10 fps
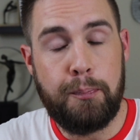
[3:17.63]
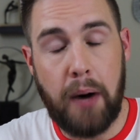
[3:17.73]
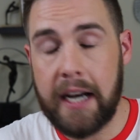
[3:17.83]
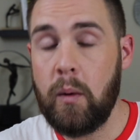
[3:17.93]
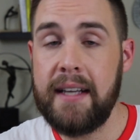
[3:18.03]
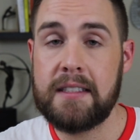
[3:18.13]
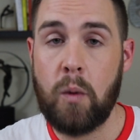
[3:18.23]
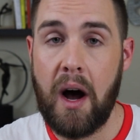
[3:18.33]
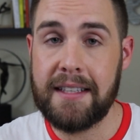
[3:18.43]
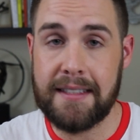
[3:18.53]
Bodyweight
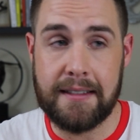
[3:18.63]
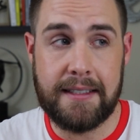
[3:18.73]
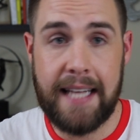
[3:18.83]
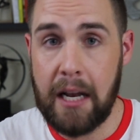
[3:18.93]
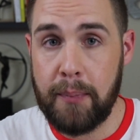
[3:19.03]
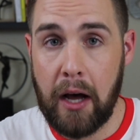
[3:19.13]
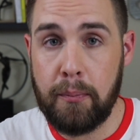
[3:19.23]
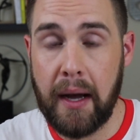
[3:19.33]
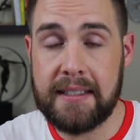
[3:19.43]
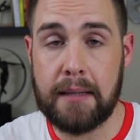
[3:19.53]
squats and 10-pound
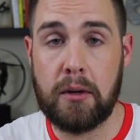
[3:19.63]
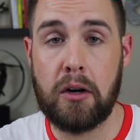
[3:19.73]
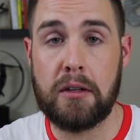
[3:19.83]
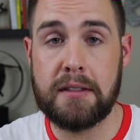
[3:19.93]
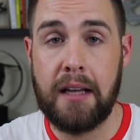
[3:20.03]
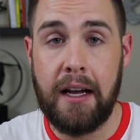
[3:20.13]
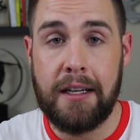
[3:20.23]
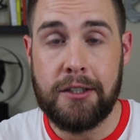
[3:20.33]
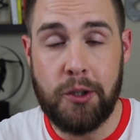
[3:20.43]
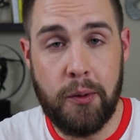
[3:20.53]
bicep curls
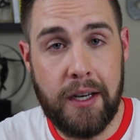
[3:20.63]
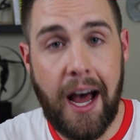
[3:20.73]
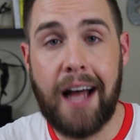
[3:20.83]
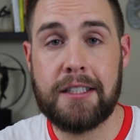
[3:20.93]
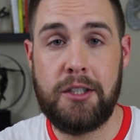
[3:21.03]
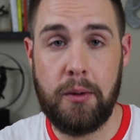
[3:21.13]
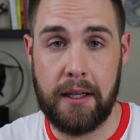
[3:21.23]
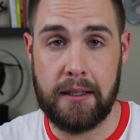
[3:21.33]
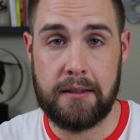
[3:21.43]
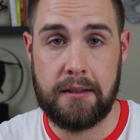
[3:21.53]
do not do
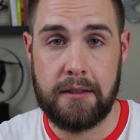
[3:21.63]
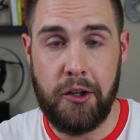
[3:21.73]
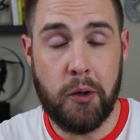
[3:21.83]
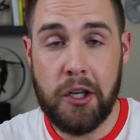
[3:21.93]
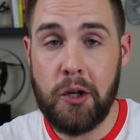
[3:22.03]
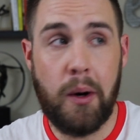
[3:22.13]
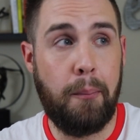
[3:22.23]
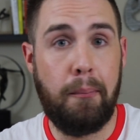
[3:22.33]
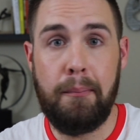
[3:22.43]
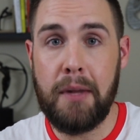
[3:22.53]
this. You can do
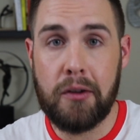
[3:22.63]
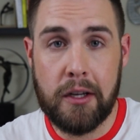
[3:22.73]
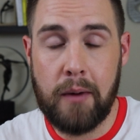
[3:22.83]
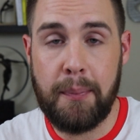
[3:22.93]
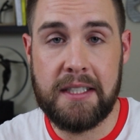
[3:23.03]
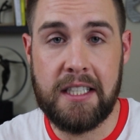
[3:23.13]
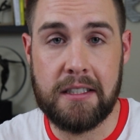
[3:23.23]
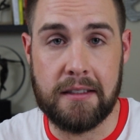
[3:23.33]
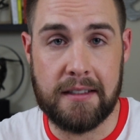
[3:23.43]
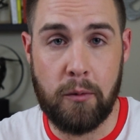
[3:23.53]
1,000,000
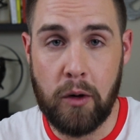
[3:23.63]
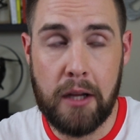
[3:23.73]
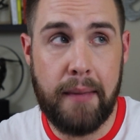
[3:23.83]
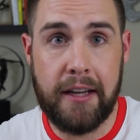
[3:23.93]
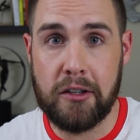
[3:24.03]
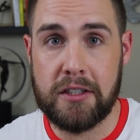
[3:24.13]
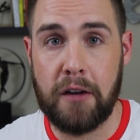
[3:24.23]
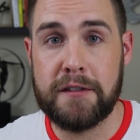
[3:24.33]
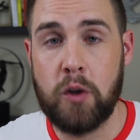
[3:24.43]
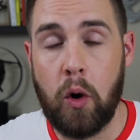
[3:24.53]
repetitions and really make
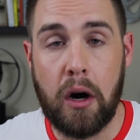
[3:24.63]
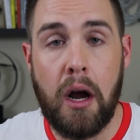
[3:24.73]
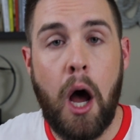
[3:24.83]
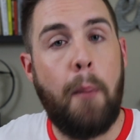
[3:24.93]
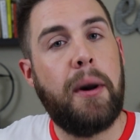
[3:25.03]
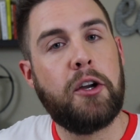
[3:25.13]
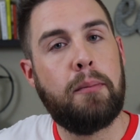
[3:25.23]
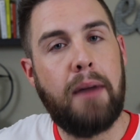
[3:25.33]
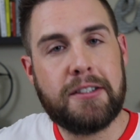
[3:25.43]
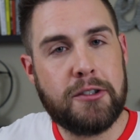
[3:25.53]
yourself sore, but your
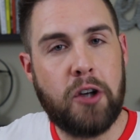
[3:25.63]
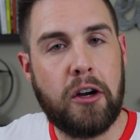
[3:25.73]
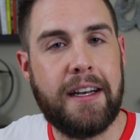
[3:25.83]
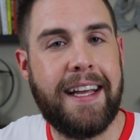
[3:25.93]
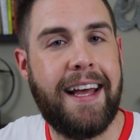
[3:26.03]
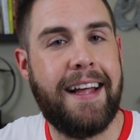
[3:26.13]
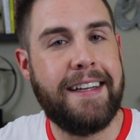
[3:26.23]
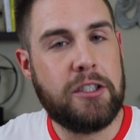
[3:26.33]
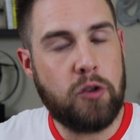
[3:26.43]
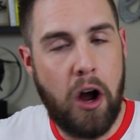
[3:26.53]
muscles aren't gonna get
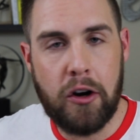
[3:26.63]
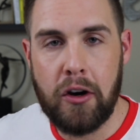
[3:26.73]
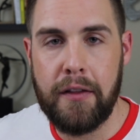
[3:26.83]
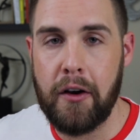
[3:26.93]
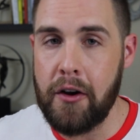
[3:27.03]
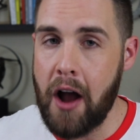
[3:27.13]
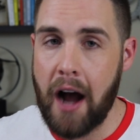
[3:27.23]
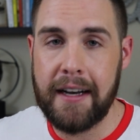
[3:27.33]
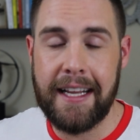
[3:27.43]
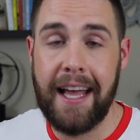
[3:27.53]
any stronger and they're
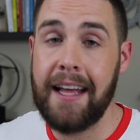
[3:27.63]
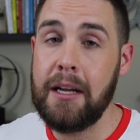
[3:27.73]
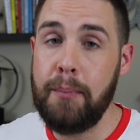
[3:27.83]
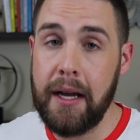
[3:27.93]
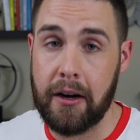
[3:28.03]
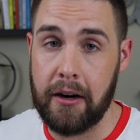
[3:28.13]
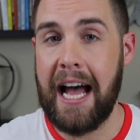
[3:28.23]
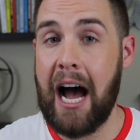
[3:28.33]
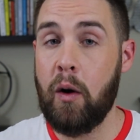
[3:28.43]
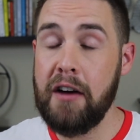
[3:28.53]
not gonna get any bigger.
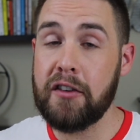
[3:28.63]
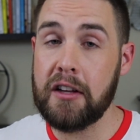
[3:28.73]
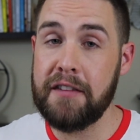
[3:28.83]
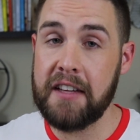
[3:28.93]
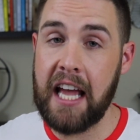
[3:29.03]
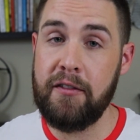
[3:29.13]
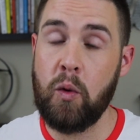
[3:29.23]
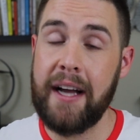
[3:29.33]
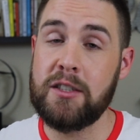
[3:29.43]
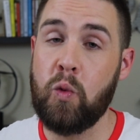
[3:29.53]
However, lifting heavy
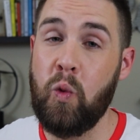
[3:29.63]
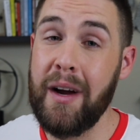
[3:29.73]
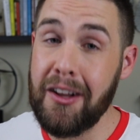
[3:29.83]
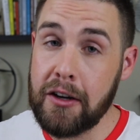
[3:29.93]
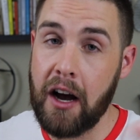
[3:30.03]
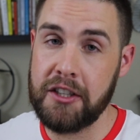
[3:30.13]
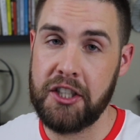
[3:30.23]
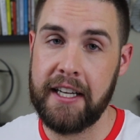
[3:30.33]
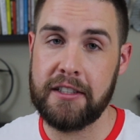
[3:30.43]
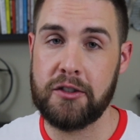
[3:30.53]
weights will cause you
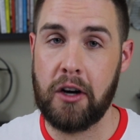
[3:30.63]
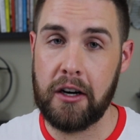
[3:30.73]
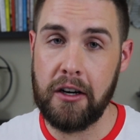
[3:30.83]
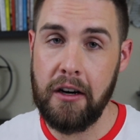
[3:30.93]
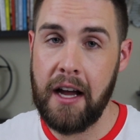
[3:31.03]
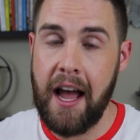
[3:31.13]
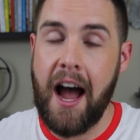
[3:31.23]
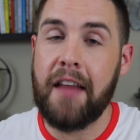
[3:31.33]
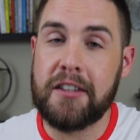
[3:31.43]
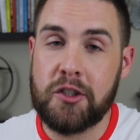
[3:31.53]
to get stronger,
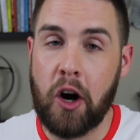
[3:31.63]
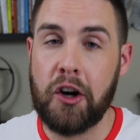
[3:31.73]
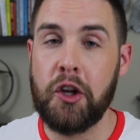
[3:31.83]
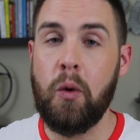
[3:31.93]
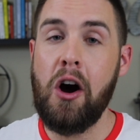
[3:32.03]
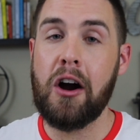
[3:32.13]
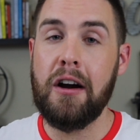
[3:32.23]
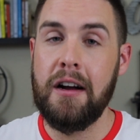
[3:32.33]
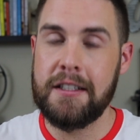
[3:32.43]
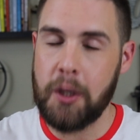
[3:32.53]
and the stronger you
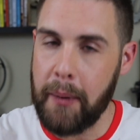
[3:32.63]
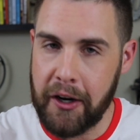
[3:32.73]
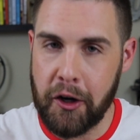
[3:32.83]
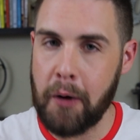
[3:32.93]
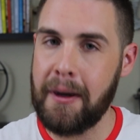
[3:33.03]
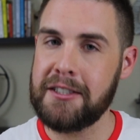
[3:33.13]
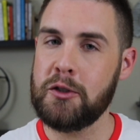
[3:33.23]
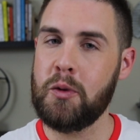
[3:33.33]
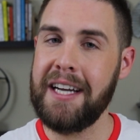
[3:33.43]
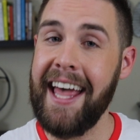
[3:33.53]
are, the bigger your
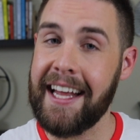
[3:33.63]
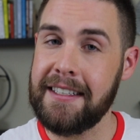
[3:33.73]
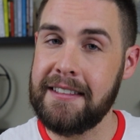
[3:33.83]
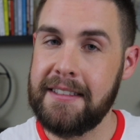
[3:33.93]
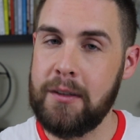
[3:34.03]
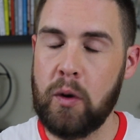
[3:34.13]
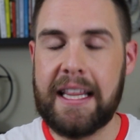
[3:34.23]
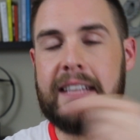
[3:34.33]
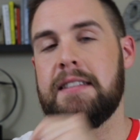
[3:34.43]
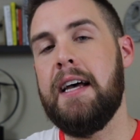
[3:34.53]
muscles will get. With
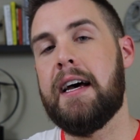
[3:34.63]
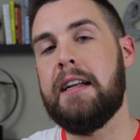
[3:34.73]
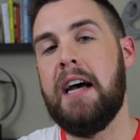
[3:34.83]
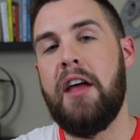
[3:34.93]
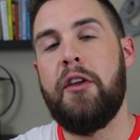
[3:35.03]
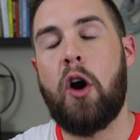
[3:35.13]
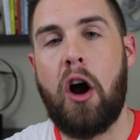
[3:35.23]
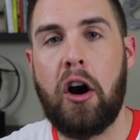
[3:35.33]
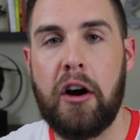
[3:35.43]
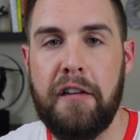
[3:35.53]
that said, there
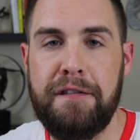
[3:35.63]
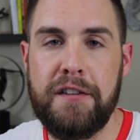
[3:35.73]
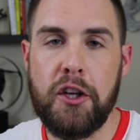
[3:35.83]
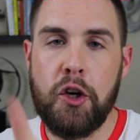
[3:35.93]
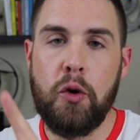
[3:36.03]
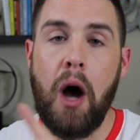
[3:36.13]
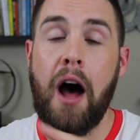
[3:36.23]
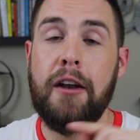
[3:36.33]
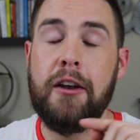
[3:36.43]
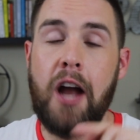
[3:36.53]
are a few
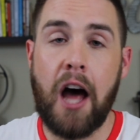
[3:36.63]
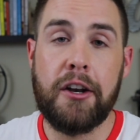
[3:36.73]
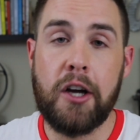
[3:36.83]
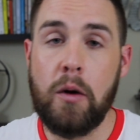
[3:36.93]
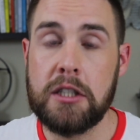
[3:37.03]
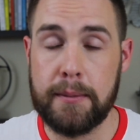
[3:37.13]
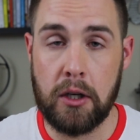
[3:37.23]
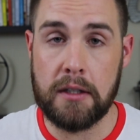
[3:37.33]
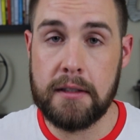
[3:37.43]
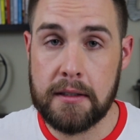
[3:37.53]

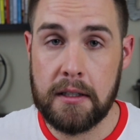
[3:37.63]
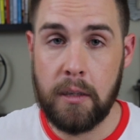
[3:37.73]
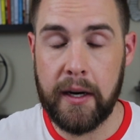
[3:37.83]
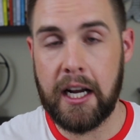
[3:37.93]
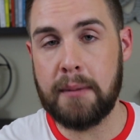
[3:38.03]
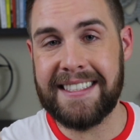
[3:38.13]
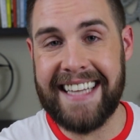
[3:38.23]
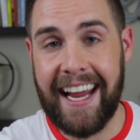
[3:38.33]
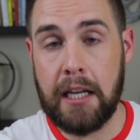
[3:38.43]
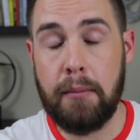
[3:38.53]
non-negotiables when it comes to
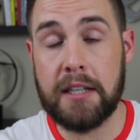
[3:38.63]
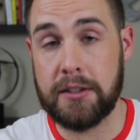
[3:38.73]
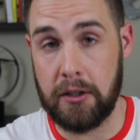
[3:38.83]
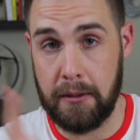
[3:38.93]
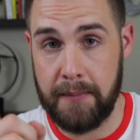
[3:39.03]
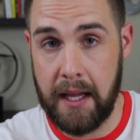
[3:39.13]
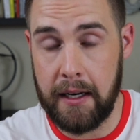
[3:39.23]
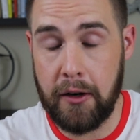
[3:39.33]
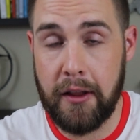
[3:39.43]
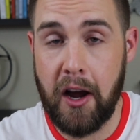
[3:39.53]
gaining muscle, and
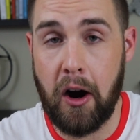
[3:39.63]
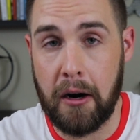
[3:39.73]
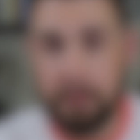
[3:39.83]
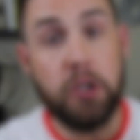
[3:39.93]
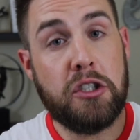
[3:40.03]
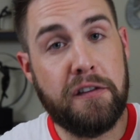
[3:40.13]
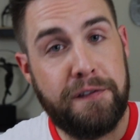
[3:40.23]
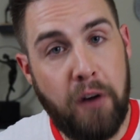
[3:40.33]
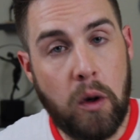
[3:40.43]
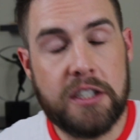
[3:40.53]
here they are. You should
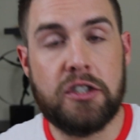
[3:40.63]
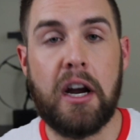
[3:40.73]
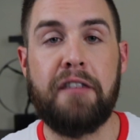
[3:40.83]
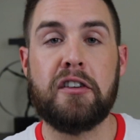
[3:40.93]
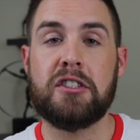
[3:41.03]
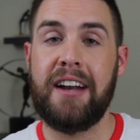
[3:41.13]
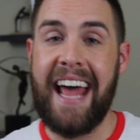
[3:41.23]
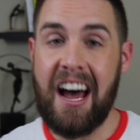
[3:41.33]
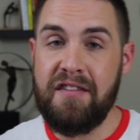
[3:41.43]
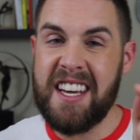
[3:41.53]
focus your efforts on
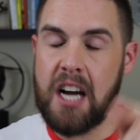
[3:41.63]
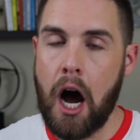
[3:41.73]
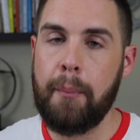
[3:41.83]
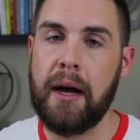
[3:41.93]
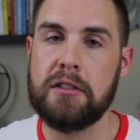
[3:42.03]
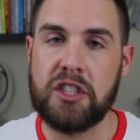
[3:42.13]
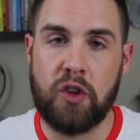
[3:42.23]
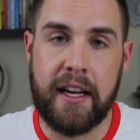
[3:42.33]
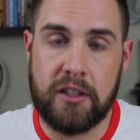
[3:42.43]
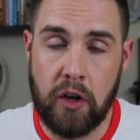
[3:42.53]
heavy compound
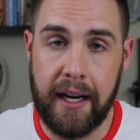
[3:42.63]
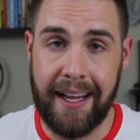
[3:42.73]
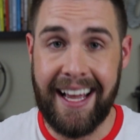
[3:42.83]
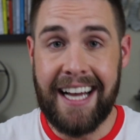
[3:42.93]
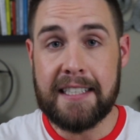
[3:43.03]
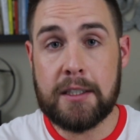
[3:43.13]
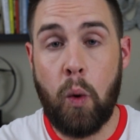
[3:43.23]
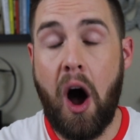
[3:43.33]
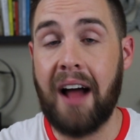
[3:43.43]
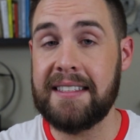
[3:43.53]
strength training:
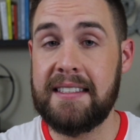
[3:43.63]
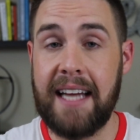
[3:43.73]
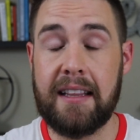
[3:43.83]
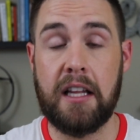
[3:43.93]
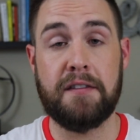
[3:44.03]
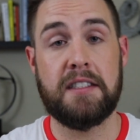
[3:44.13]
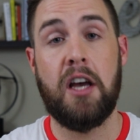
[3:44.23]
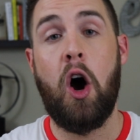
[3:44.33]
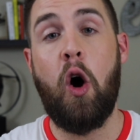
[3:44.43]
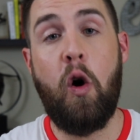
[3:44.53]
squats, deadlifts,
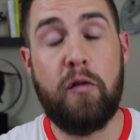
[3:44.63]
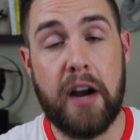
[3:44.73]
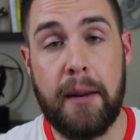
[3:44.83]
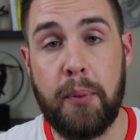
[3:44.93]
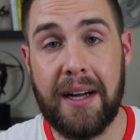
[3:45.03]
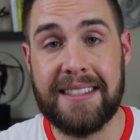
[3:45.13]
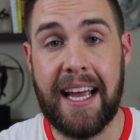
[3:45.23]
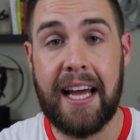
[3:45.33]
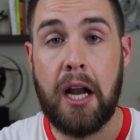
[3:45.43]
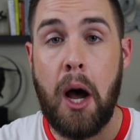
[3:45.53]
overhead press,
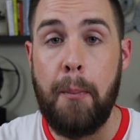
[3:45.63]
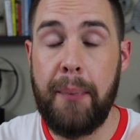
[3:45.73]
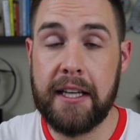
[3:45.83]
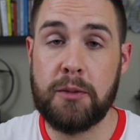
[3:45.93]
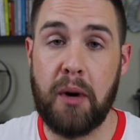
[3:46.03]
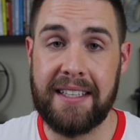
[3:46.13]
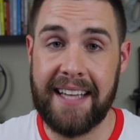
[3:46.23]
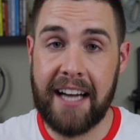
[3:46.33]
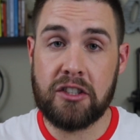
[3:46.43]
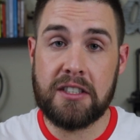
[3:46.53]
and bench press,
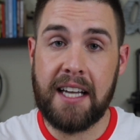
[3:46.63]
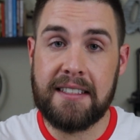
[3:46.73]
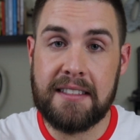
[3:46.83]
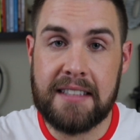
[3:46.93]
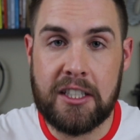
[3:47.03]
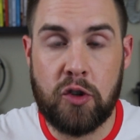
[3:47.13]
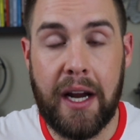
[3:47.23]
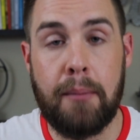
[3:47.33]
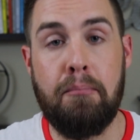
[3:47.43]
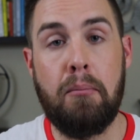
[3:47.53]
exercises that
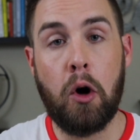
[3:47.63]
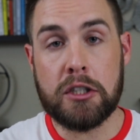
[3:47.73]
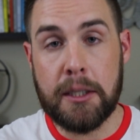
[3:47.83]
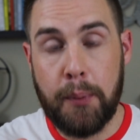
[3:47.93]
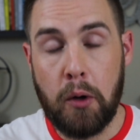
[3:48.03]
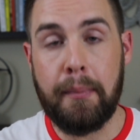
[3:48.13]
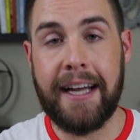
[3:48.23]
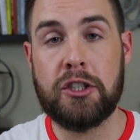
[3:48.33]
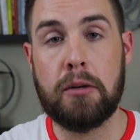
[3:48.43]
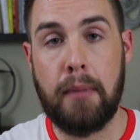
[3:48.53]
train multiple
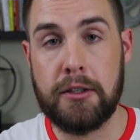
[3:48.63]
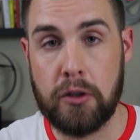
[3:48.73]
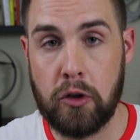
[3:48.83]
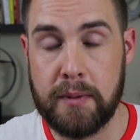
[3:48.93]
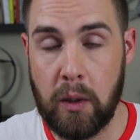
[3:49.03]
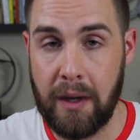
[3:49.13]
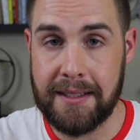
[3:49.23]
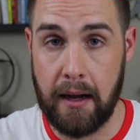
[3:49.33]
major muscle groups at one